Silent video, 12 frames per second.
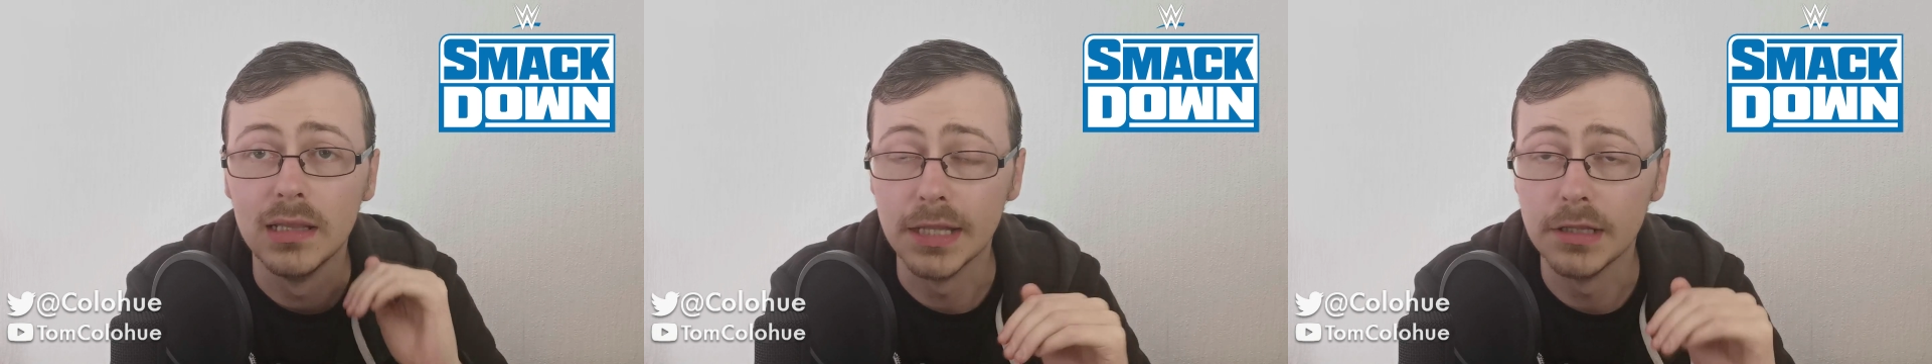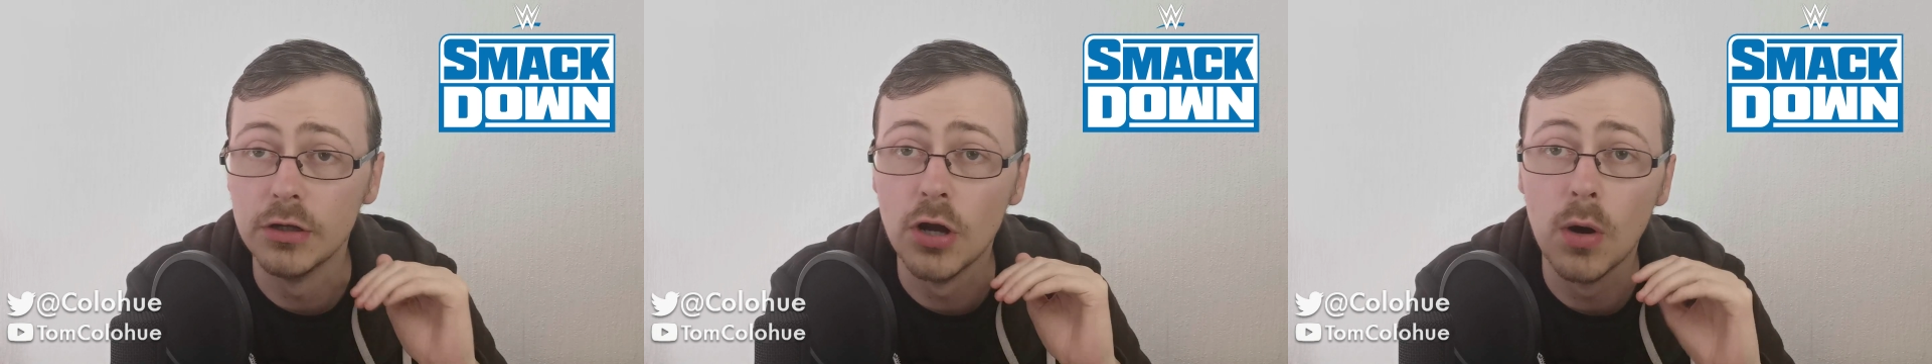
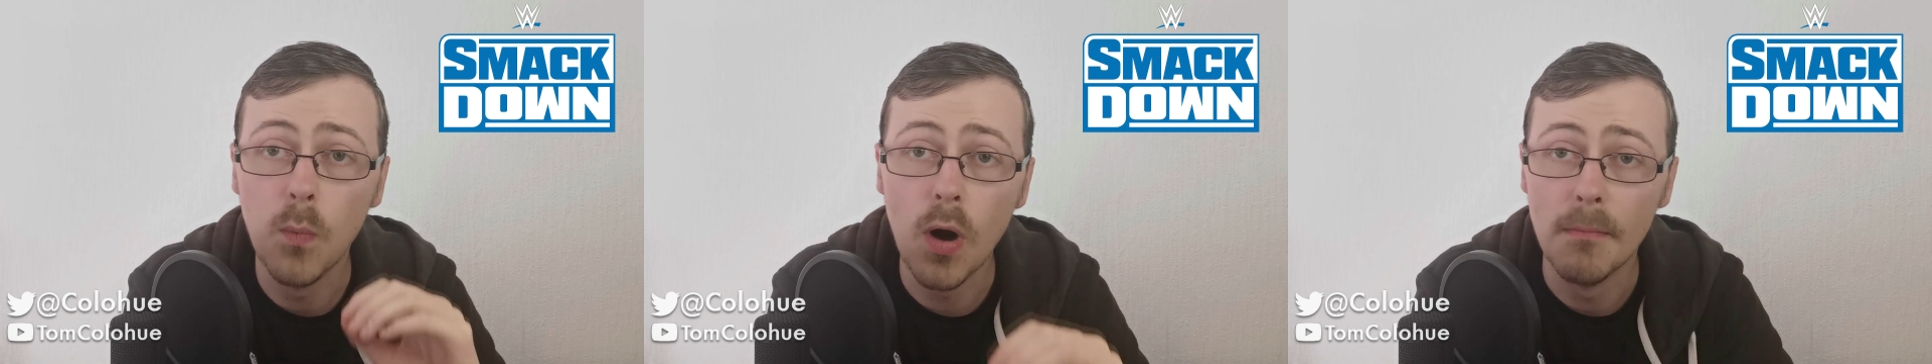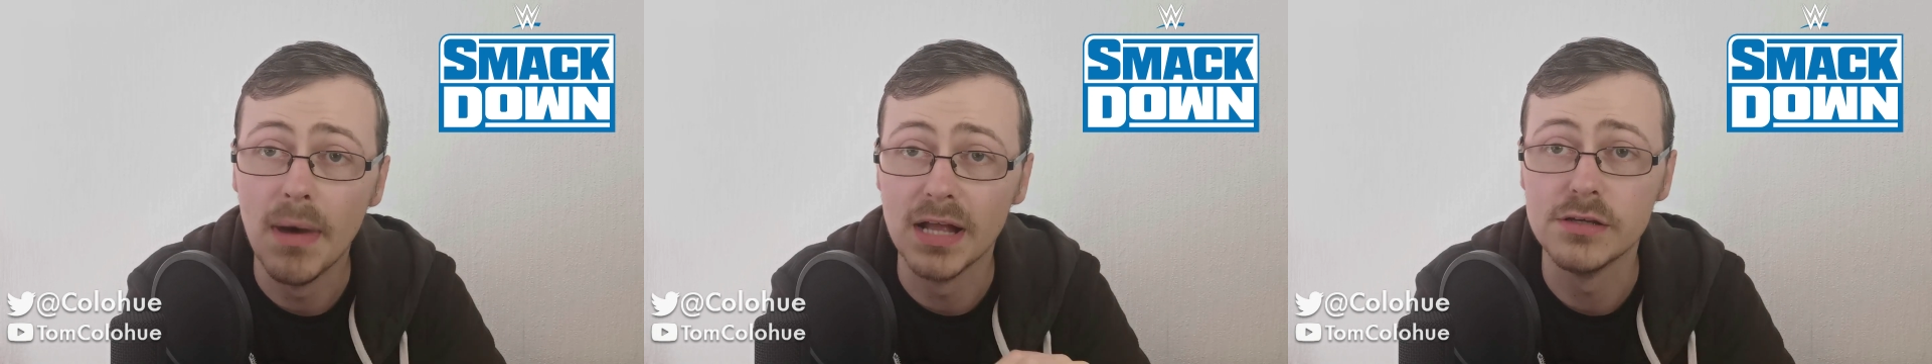lets you know
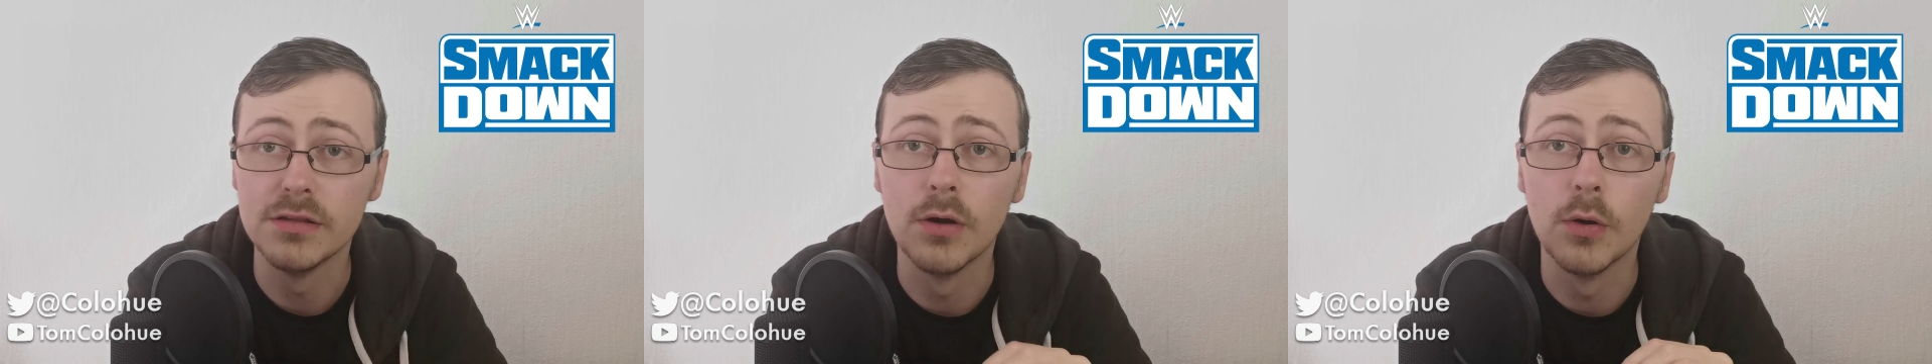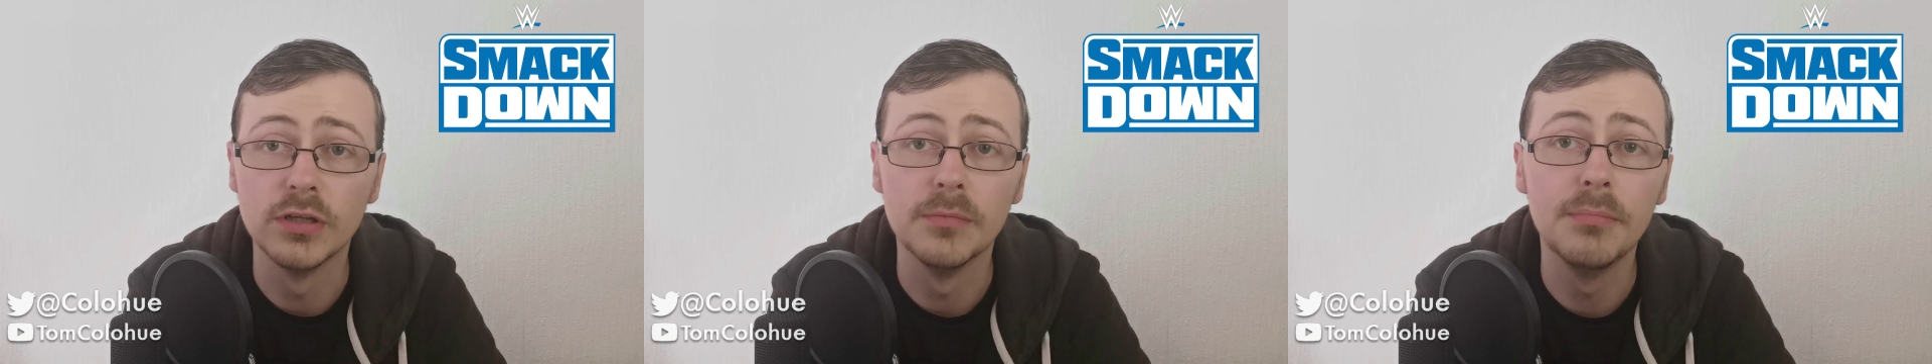what matches
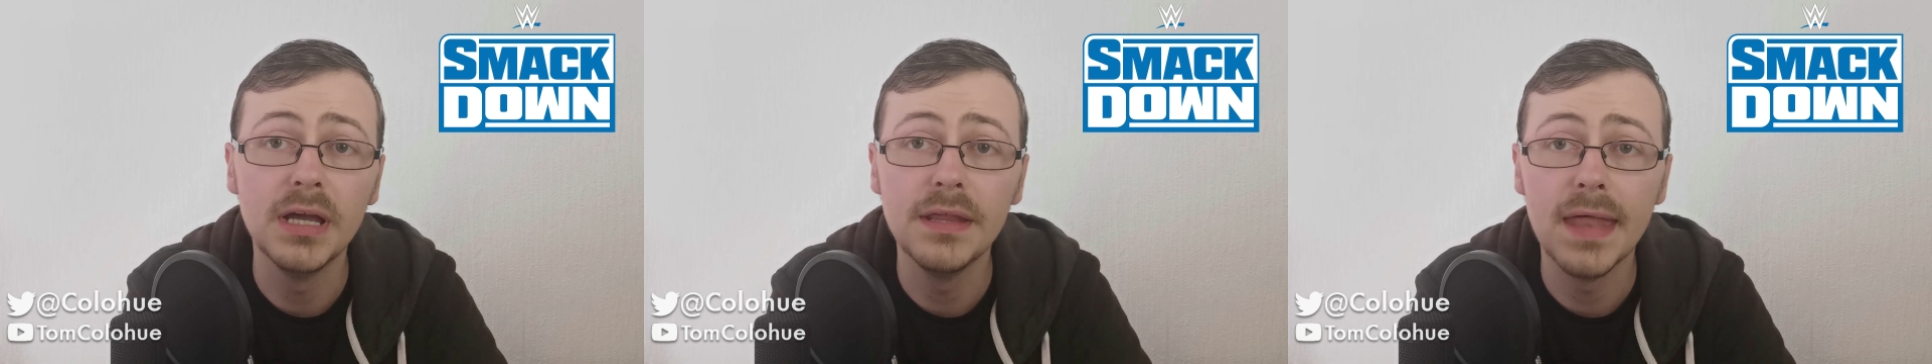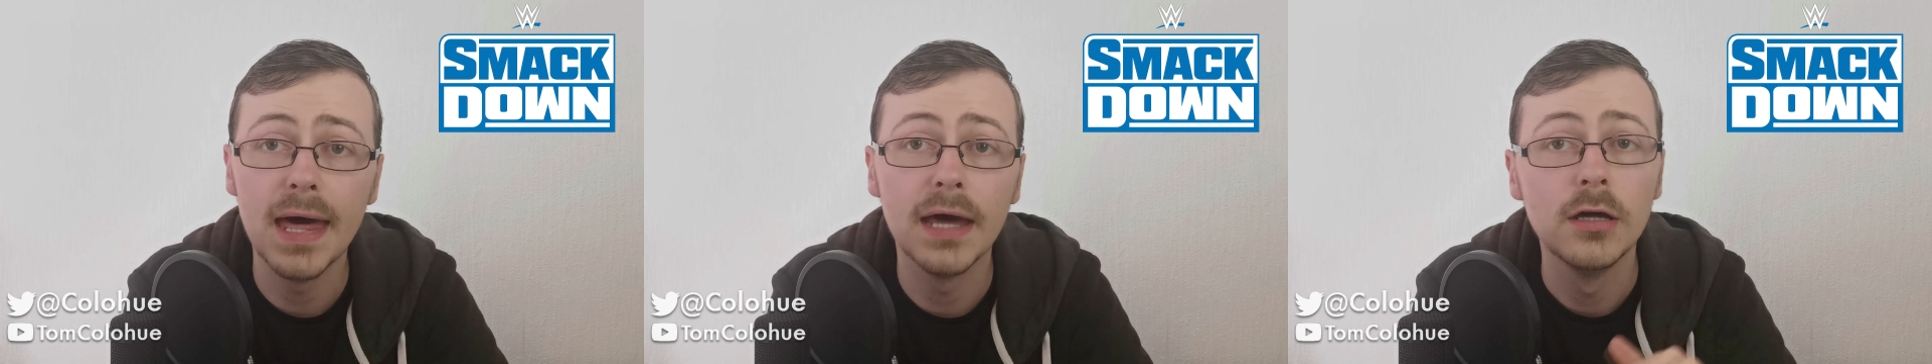are going to
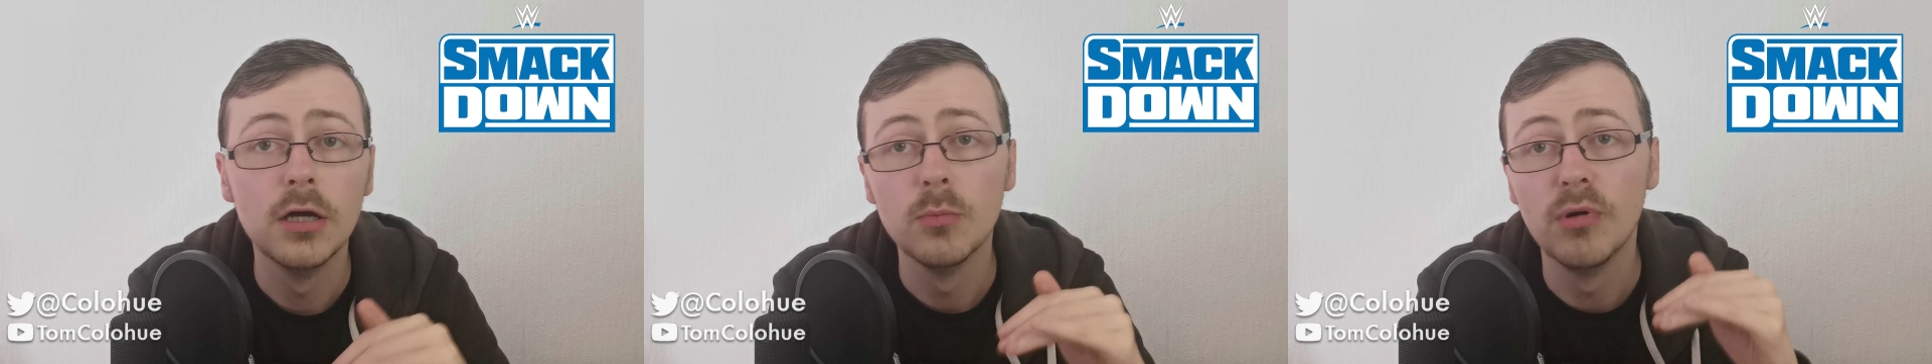be there